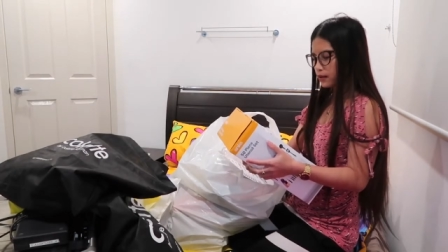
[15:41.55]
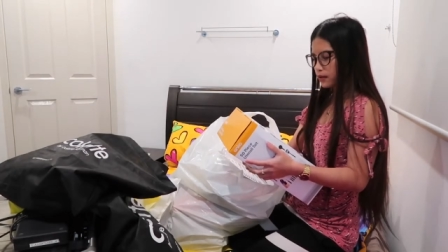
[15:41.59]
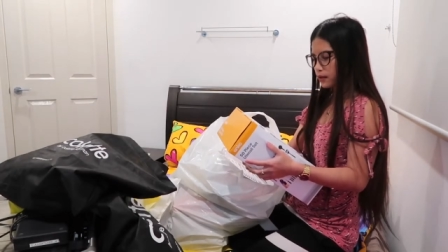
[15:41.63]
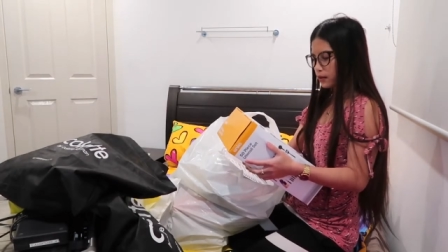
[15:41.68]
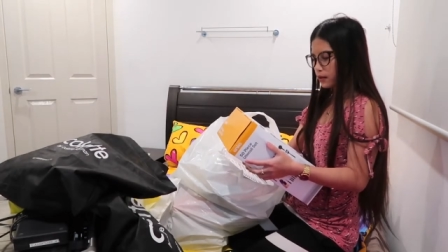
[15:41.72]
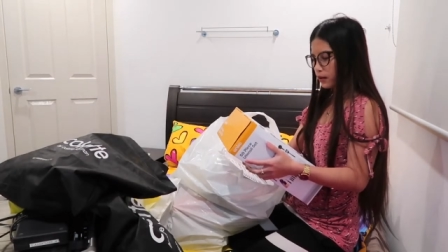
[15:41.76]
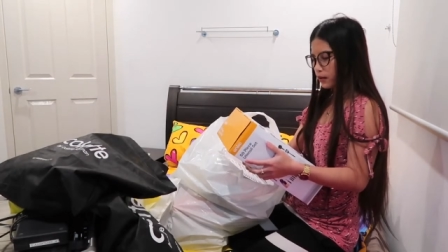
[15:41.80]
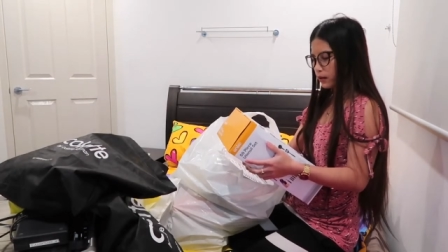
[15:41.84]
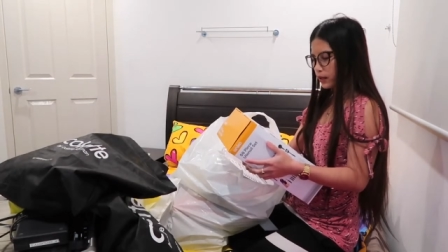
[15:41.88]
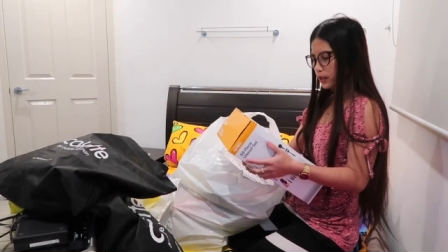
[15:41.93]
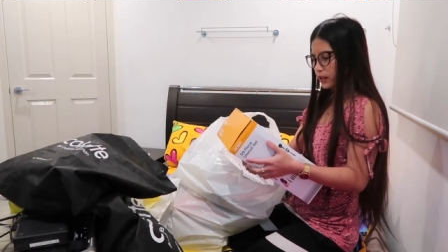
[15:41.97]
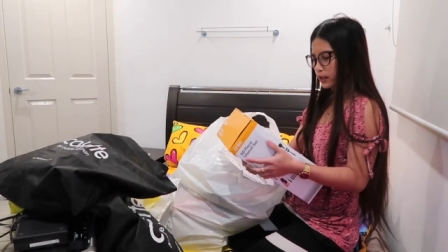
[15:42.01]

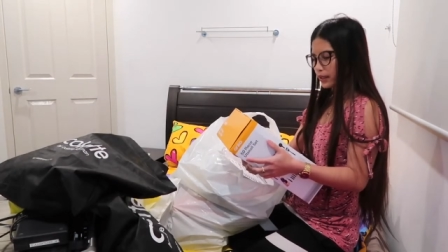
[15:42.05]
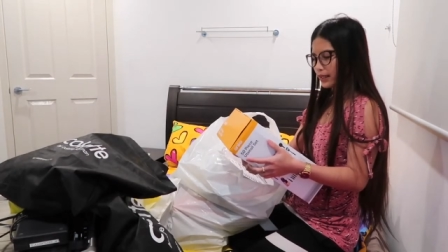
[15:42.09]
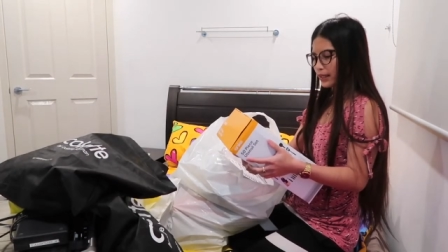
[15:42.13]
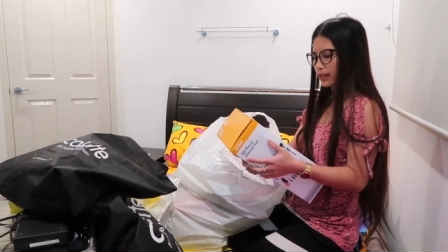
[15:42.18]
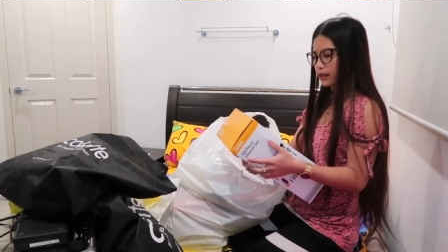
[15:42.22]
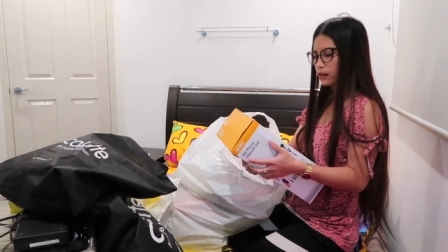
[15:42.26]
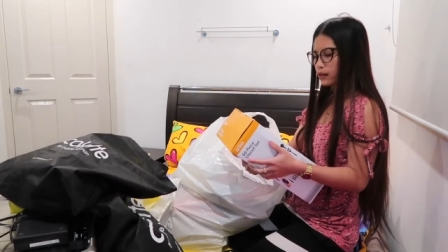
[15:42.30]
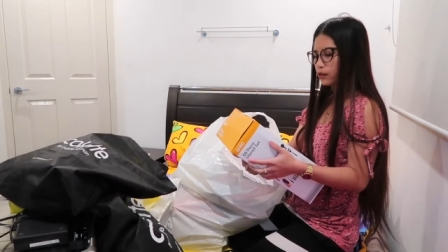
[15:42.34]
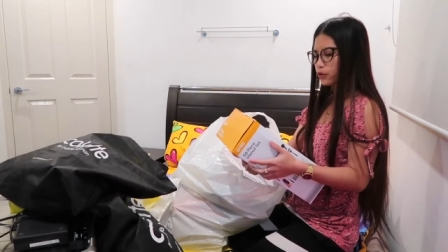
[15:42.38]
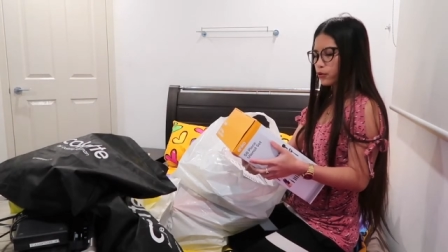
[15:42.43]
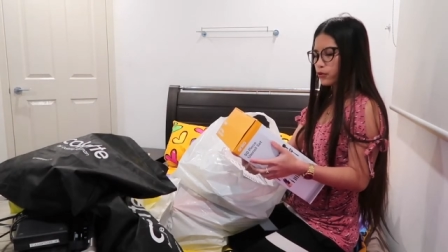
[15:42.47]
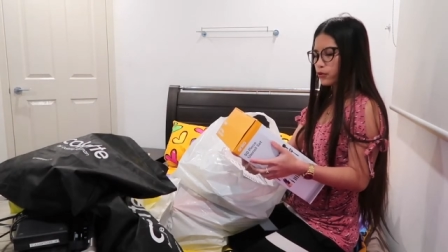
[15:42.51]
So it
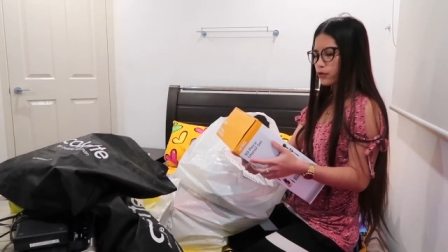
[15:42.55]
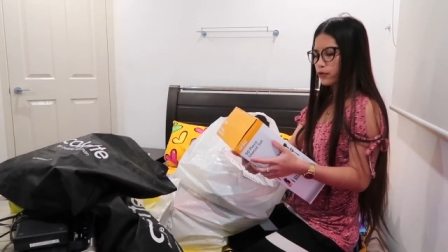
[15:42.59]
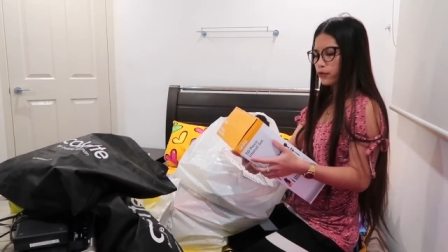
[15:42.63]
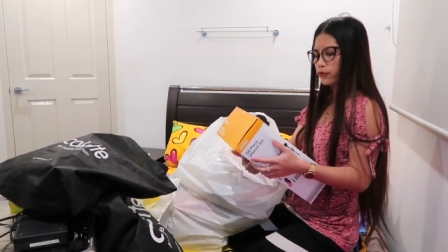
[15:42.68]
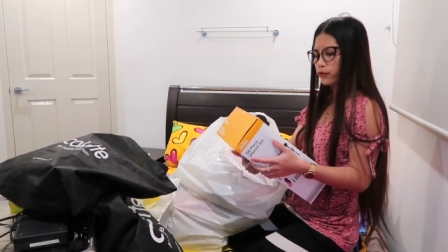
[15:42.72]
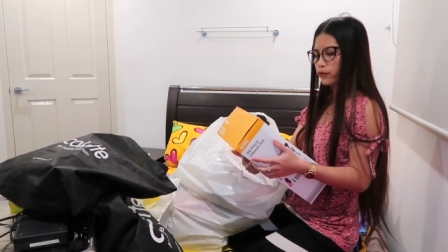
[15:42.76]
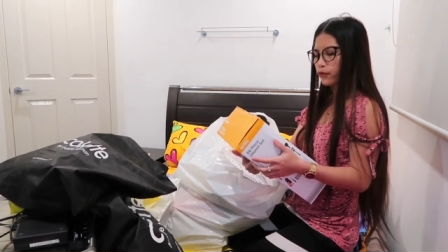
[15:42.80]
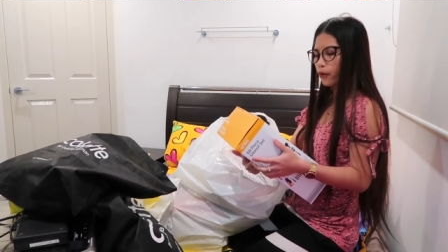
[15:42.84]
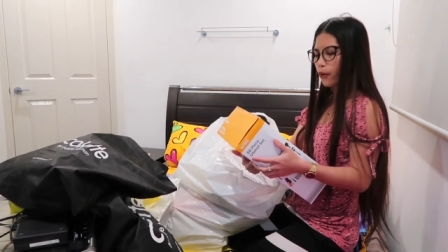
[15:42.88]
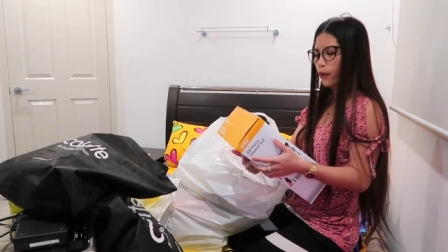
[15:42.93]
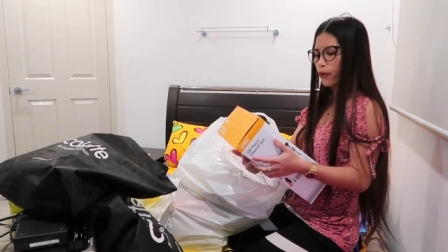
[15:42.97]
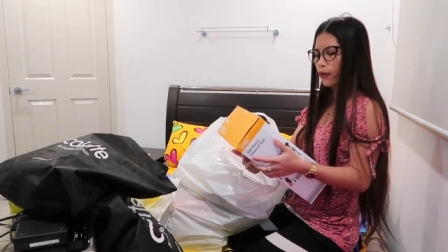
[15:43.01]
includes
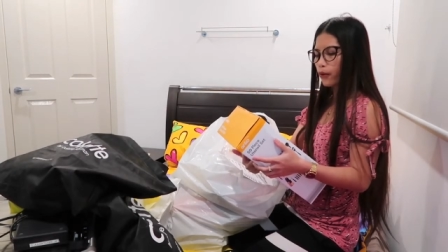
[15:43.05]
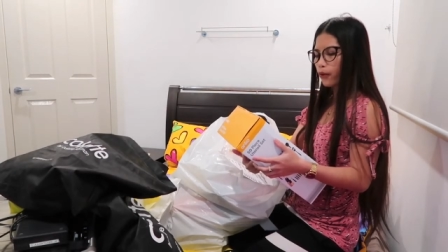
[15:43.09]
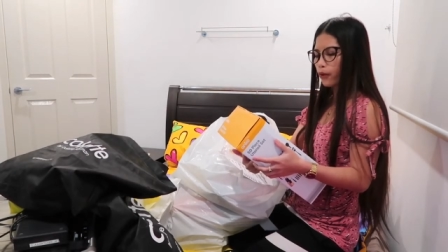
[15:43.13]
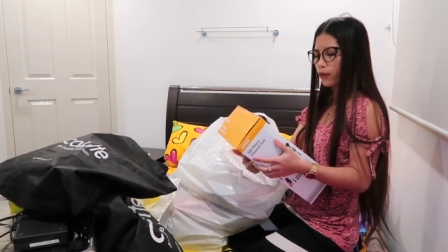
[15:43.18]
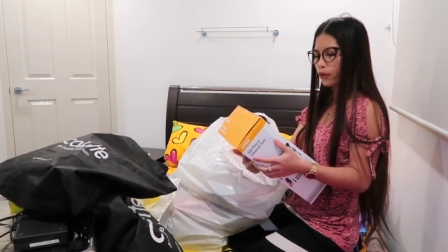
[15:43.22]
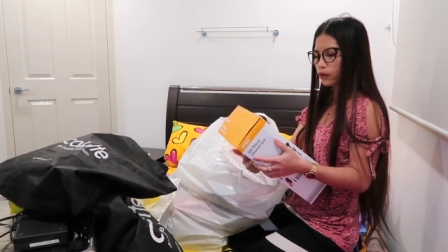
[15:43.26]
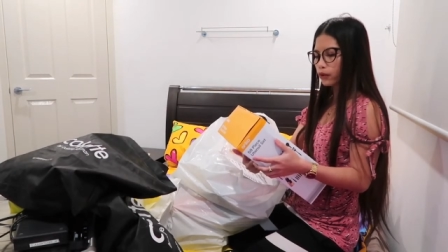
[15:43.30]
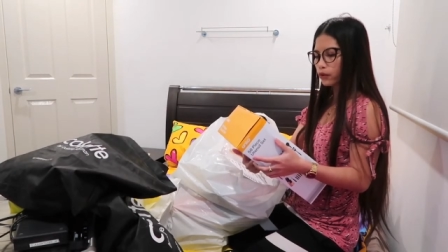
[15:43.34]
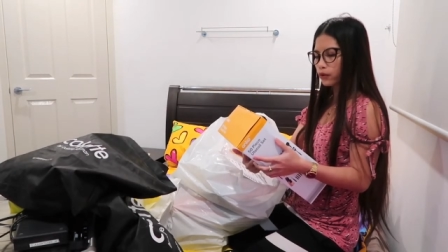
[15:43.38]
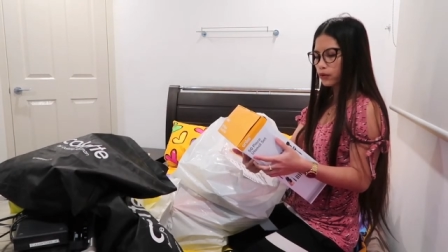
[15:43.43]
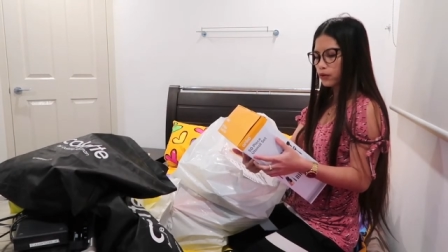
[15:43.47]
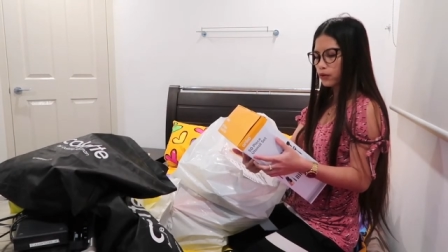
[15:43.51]

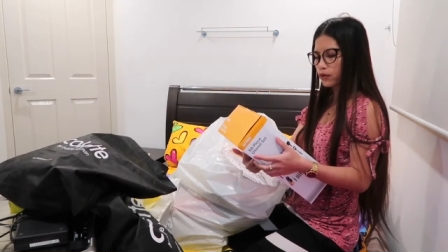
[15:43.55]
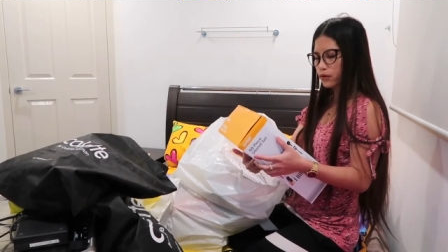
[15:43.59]
fork,